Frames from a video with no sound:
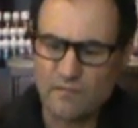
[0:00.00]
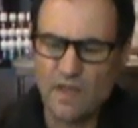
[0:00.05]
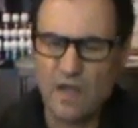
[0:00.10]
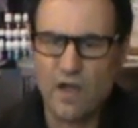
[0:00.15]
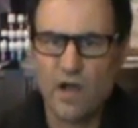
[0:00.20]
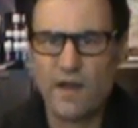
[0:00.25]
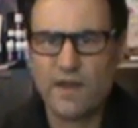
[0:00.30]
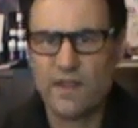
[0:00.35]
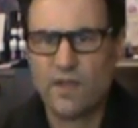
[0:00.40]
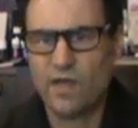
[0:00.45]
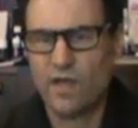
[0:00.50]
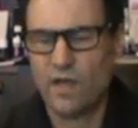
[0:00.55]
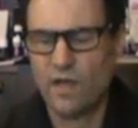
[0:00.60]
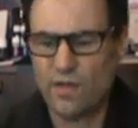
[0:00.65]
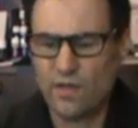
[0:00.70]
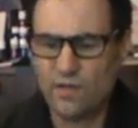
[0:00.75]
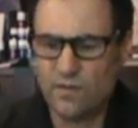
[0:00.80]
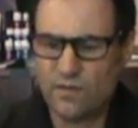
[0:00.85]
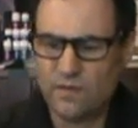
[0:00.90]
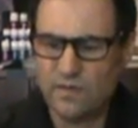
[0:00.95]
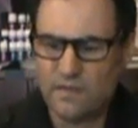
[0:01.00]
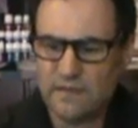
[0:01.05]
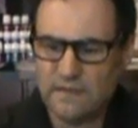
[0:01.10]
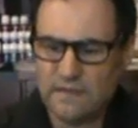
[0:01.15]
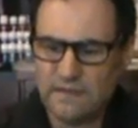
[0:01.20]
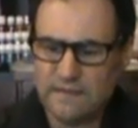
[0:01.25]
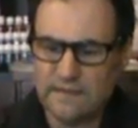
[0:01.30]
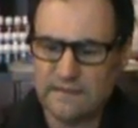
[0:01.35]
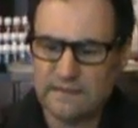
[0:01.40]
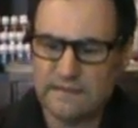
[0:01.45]
Idaho
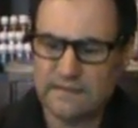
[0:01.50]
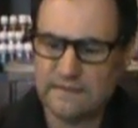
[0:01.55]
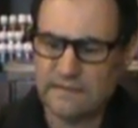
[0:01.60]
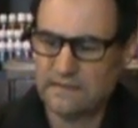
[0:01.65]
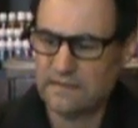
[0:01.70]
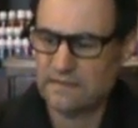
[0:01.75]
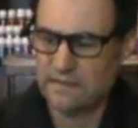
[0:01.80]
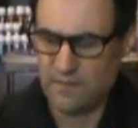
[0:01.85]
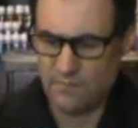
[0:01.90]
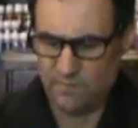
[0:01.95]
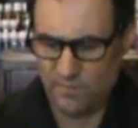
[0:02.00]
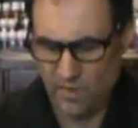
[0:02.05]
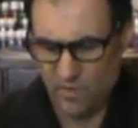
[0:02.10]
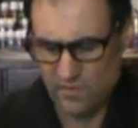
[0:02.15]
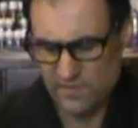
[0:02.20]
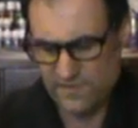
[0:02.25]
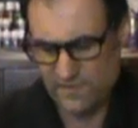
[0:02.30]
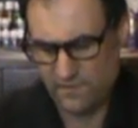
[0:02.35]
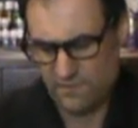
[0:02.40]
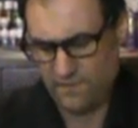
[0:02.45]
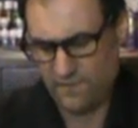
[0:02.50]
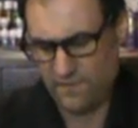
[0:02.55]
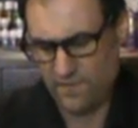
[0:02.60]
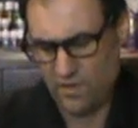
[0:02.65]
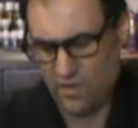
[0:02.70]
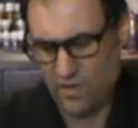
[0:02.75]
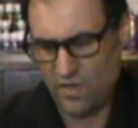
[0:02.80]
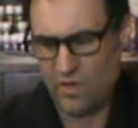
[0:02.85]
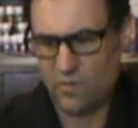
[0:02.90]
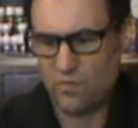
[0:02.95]
balsam
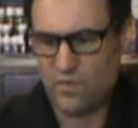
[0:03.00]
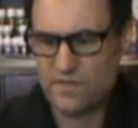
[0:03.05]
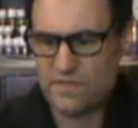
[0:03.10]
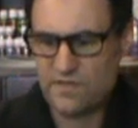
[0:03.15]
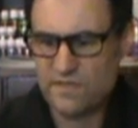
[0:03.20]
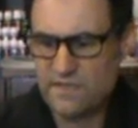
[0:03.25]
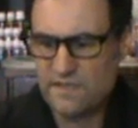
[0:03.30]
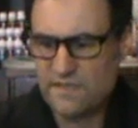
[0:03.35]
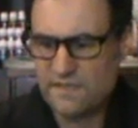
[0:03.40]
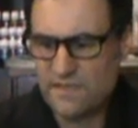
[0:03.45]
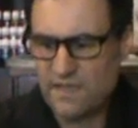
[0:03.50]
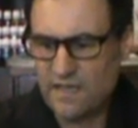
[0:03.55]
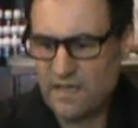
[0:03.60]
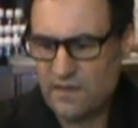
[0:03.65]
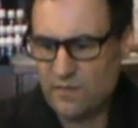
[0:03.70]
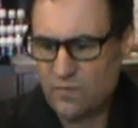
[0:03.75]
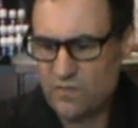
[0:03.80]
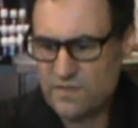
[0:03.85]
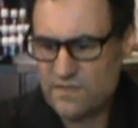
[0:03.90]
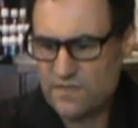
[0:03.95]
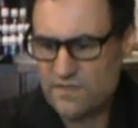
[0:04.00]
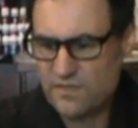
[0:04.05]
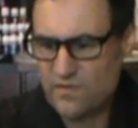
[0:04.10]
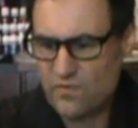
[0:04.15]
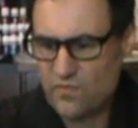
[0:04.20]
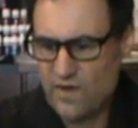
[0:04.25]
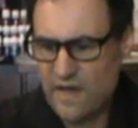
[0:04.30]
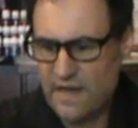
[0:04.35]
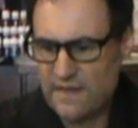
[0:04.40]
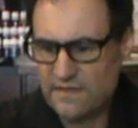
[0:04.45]
fir, which is
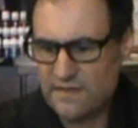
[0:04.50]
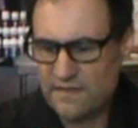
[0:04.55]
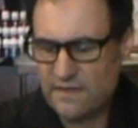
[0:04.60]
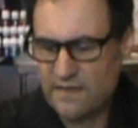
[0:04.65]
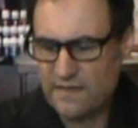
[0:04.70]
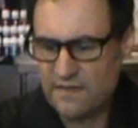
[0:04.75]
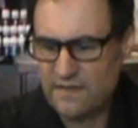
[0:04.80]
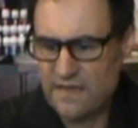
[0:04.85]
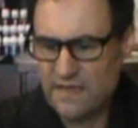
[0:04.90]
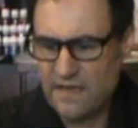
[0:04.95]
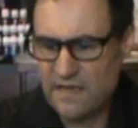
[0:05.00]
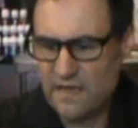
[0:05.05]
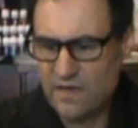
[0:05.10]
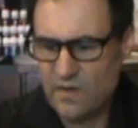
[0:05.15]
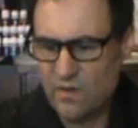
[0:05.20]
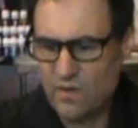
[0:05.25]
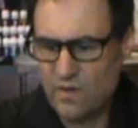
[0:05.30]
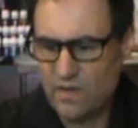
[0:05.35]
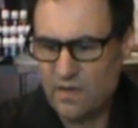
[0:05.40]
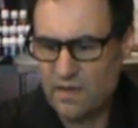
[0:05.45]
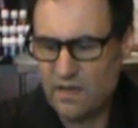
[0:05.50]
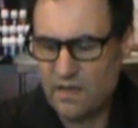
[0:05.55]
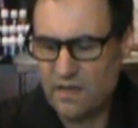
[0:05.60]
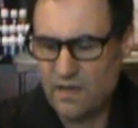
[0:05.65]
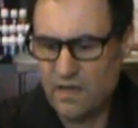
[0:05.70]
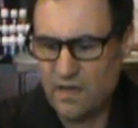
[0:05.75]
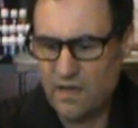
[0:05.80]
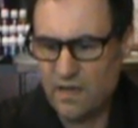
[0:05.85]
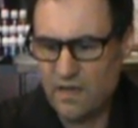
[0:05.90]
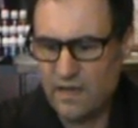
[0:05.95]
great. Now,
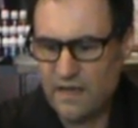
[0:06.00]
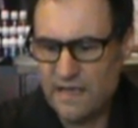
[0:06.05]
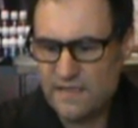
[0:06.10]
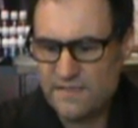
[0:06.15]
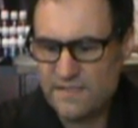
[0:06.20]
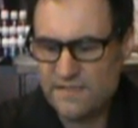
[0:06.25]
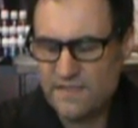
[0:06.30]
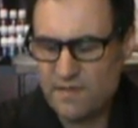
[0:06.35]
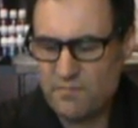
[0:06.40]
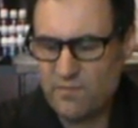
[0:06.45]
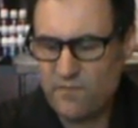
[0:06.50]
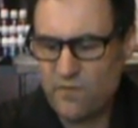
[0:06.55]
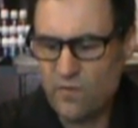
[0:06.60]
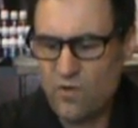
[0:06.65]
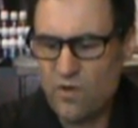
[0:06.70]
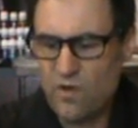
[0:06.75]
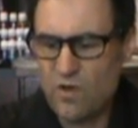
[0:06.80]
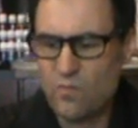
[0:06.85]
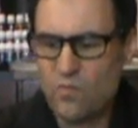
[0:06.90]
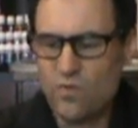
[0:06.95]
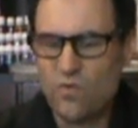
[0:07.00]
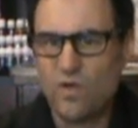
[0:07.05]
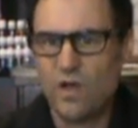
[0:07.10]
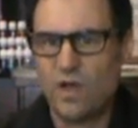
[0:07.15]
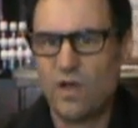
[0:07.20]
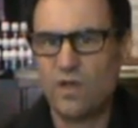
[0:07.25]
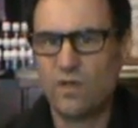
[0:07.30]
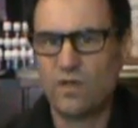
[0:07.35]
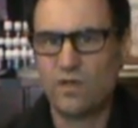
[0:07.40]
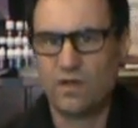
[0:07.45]
as I said before, I will
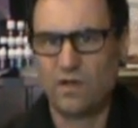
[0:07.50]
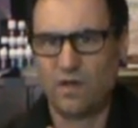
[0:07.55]
go